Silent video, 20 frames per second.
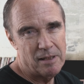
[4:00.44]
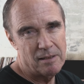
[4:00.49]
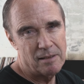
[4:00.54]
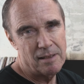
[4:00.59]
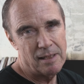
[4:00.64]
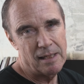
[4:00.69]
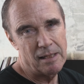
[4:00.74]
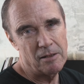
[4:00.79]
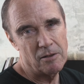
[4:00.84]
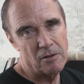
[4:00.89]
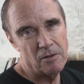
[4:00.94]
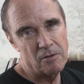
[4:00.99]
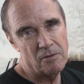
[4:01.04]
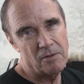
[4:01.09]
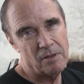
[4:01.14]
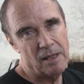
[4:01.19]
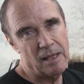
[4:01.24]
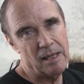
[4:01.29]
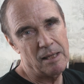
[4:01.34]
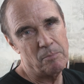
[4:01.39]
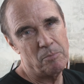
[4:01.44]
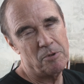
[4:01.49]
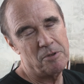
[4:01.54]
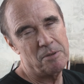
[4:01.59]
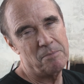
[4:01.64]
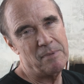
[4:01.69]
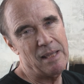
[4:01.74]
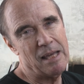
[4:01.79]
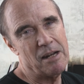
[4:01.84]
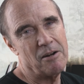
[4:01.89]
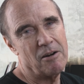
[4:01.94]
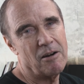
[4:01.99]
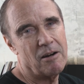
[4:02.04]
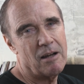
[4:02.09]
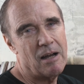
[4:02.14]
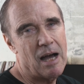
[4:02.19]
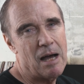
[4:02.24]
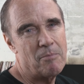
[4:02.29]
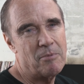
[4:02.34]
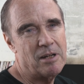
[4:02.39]
containers and put them down in our
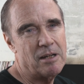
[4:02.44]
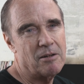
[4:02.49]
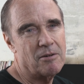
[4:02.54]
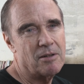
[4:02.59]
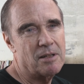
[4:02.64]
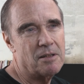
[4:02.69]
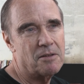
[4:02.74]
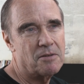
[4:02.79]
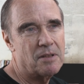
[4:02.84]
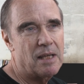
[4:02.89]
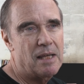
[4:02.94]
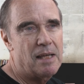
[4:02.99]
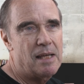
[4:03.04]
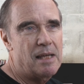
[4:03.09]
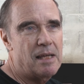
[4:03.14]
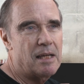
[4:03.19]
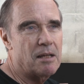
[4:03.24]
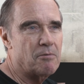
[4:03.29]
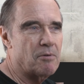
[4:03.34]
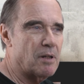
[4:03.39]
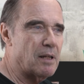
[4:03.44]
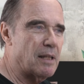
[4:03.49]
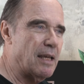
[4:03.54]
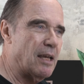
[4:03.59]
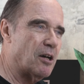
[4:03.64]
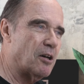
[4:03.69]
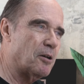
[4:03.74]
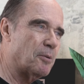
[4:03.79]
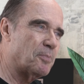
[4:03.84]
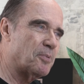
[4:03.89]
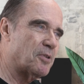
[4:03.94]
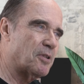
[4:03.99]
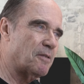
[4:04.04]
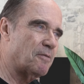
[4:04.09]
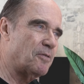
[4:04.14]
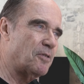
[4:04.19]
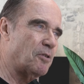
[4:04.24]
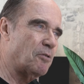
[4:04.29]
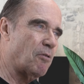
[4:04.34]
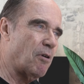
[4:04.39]
common areas. It really helps
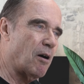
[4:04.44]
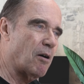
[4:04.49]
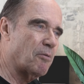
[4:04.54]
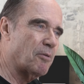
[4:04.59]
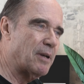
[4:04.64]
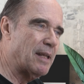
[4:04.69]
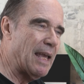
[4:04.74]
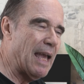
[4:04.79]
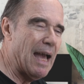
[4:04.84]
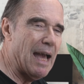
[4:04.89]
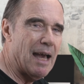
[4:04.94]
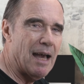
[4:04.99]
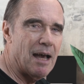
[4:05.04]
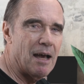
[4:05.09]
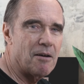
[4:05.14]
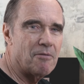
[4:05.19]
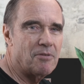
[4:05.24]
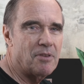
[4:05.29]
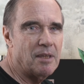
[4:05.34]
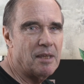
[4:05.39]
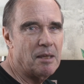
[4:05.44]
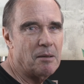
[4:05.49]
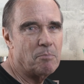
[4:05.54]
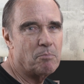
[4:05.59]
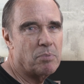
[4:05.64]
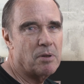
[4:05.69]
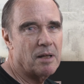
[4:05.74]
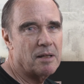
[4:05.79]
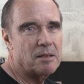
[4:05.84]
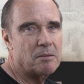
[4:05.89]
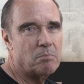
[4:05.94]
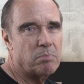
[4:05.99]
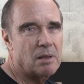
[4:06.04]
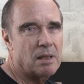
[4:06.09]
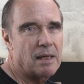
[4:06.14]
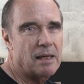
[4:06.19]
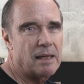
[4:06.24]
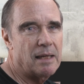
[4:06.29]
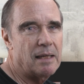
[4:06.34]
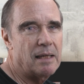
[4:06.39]
if you already have the
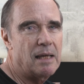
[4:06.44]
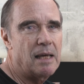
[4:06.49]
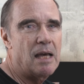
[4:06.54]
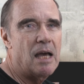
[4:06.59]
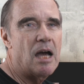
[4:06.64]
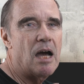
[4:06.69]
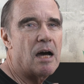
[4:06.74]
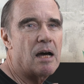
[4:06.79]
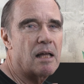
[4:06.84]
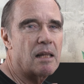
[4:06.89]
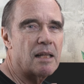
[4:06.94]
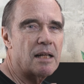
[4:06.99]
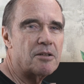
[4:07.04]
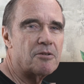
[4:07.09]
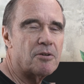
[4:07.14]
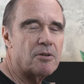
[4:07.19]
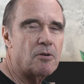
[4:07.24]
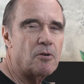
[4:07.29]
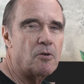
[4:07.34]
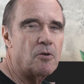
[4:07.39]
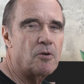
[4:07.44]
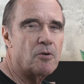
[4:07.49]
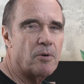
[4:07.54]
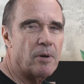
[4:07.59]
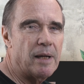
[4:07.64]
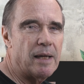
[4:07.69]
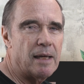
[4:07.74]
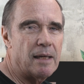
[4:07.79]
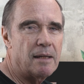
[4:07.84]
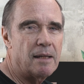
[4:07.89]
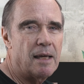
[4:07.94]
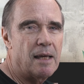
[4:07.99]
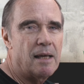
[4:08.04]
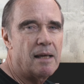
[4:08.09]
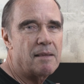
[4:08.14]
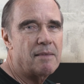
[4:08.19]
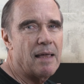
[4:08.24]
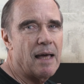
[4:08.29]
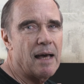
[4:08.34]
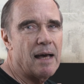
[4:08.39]
plug-and-play electrical grid
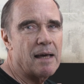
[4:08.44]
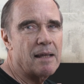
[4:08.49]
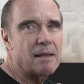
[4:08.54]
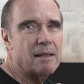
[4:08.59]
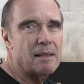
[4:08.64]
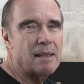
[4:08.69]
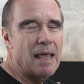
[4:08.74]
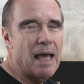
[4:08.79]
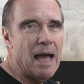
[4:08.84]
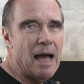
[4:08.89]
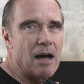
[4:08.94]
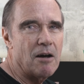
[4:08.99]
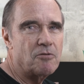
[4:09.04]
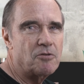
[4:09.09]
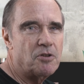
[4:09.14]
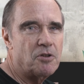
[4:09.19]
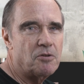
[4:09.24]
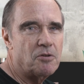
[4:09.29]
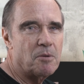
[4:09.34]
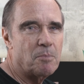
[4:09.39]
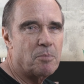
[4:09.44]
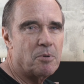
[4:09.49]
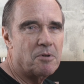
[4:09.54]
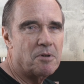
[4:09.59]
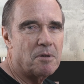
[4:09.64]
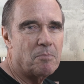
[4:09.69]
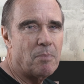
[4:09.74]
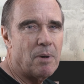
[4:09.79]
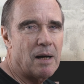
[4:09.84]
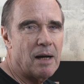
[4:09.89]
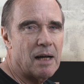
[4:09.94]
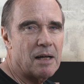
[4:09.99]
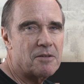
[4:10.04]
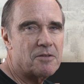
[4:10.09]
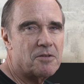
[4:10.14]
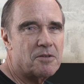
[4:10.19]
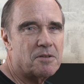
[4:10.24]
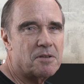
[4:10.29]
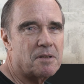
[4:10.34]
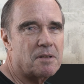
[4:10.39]
that allows you to put a
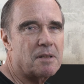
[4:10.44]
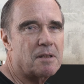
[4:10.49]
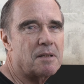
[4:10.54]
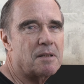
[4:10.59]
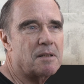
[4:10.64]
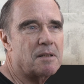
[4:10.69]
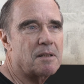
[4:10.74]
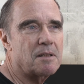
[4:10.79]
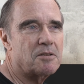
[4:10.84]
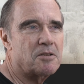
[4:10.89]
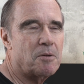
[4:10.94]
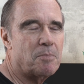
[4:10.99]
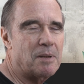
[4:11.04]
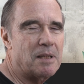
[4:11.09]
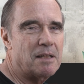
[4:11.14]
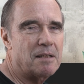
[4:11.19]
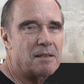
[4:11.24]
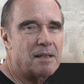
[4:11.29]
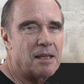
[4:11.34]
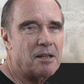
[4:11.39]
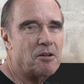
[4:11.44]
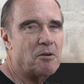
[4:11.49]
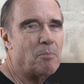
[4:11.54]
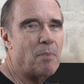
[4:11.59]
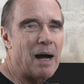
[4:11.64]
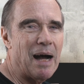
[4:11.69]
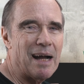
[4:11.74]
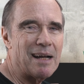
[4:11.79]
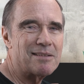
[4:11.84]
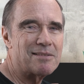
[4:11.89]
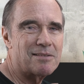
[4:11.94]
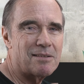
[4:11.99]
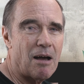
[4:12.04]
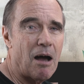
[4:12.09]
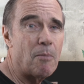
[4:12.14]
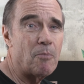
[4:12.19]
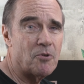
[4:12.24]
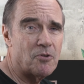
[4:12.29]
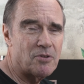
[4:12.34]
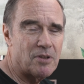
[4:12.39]
box, shipping container box,
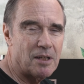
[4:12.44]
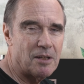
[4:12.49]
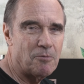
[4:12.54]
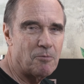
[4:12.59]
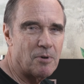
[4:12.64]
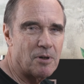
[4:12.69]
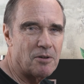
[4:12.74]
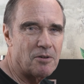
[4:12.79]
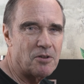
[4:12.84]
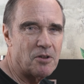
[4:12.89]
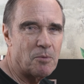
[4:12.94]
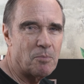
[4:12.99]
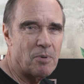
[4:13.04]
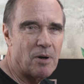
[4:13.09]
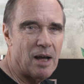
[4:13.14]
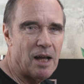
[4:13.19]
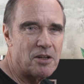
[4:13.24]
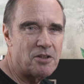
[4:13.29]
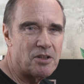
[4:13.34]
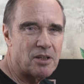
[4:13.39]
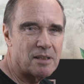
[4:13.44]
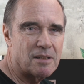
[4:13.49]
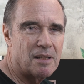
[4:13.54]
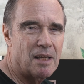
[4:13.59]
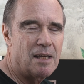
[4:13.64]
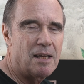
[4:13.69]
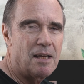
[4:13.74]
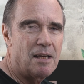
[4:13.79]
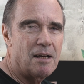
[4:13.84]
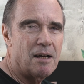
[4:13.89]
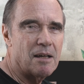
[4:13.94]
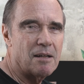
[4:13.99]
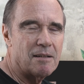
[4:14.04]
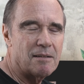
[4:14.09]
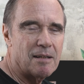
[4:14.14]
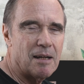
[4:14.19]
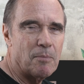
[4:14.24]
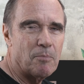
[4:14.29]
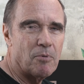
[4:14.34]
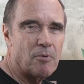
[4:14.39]
almost anywhere in your project on a
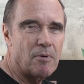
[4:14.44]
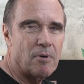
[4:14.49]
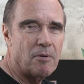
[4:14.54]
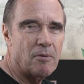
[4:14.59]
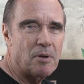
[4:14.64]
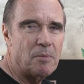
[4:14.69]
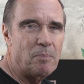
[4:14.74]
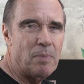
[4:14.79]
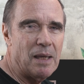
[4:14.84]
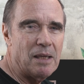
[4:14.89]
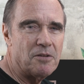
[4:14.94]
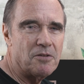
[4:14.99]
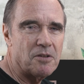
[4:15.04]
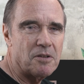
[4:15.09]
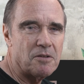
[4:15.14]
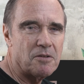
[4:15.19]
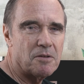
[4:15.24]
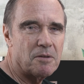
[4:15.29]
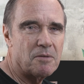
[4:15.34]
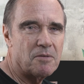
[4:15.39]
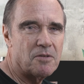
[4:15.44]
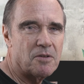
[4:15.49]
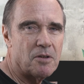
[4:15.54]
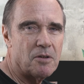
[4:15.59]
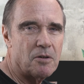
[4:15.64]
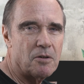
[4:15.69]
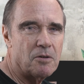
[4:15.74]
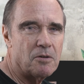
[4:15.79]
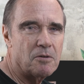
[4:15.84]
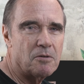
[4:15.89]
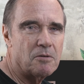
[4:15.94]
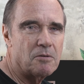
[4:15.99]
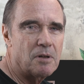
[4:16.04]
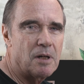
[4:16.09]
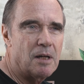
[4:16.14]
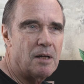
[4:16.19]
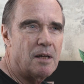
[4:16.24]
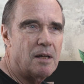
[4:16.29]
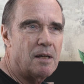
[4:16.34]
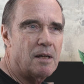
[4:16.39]
temporary basis. So
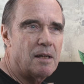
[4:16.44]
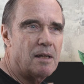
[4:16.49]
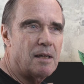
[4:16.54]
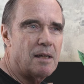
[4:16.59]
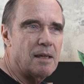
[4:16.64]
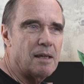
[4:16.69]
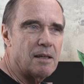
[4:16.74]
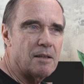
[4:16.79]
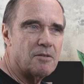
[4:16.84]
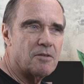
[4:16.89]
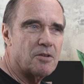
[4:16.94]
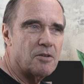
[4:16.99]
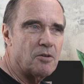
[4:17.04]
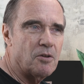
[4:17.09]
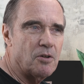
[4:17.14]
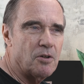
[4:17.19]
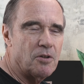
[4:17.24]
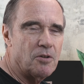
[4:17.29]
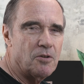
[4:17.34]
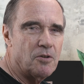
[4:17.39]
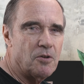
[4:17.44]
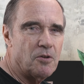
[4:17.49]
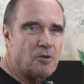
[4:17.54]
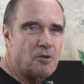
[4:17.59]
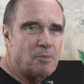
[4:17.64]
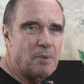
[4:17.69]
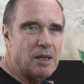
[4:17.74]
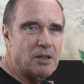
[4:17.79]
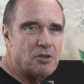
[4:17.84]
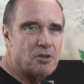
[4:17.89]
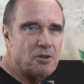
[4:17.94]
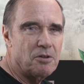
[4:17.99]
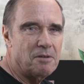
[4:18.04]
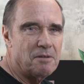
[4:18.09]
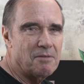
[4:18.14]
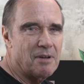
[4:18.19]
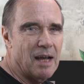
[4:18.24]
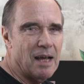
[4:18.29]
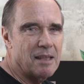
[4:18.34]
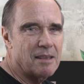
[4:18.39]
it's good to make sure
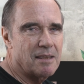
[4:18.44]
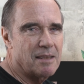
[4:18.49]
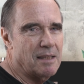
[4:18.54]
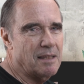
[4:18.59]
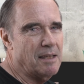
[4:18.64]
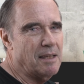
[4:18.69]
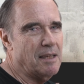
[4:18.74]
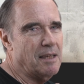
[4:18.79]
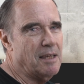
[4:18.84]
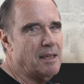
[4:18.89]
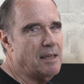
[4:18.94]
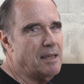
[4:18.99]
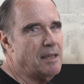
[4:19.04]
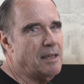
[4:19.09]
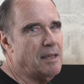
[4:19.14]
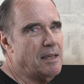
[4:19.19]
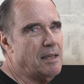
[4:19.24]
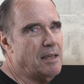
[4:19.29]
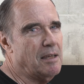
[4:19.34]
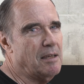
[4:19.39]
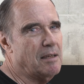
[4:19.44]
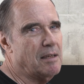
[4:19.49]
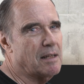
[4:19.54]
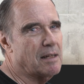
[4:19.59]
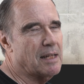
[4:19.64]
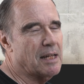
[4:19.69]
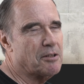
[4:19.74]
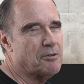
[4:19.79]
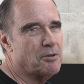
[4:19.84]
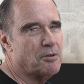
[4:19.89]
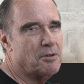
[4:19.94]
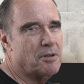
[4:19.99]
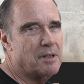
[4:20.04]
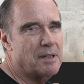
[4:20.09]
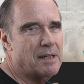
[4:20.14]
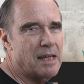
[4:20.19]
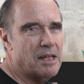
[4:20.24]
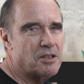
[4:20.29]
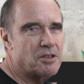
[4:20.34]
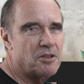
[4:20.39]
you've got the electrical
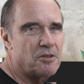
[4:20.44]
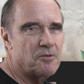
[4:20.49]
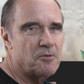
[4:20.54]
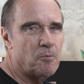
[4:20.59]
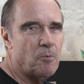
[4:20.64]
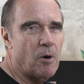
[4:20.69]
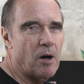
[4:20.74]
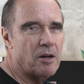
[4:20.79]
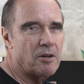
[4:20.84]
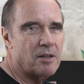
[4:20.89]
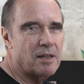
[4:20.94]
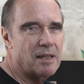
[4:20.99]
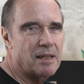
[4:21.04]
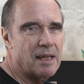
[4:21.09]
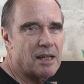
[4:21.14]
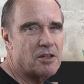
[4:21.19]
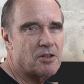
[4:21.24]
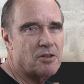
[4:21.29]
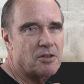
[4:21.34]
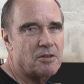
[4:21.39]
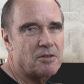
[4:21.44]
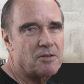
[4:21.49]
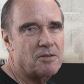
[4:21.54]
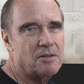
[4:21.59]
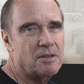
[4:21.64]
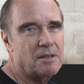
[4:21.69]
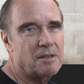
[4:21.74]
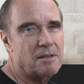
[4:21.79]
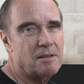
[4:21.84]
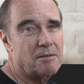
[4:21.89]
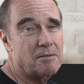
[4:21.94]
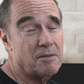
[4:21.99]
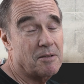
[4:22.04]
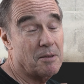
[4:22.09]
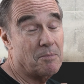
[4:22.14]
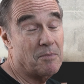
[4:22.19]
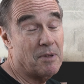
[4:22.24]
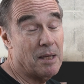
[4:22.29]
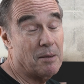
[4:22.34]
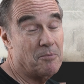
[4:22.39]
connections, water connections, and
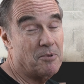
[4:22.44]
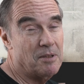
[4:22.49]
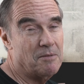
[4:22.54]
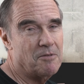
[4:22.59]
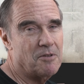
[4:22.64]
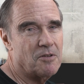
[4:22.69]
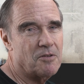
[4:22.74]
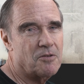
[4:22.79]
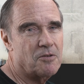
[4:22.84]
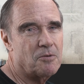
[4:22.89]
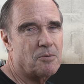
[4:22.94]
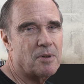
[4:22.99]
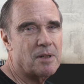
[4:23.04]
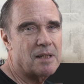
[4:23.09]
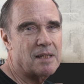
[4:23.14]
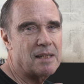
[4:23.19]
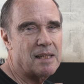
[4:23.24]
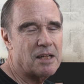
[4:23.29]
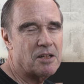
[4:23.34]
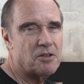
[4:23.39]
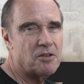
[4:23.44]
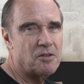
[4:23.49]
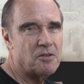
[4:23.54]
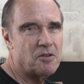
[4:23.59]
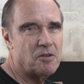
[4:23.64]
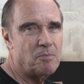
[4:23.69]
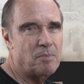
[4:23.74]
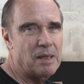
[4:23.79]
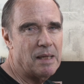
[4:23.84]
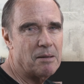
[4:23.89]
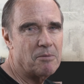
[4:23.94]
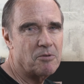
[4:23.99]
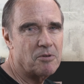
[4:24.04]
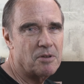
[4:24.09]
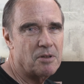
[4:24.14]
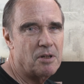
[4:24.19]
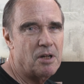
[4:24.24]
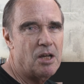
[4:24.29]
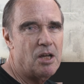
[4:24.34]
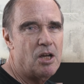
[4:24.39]
sometimes even the sewer connections to be able to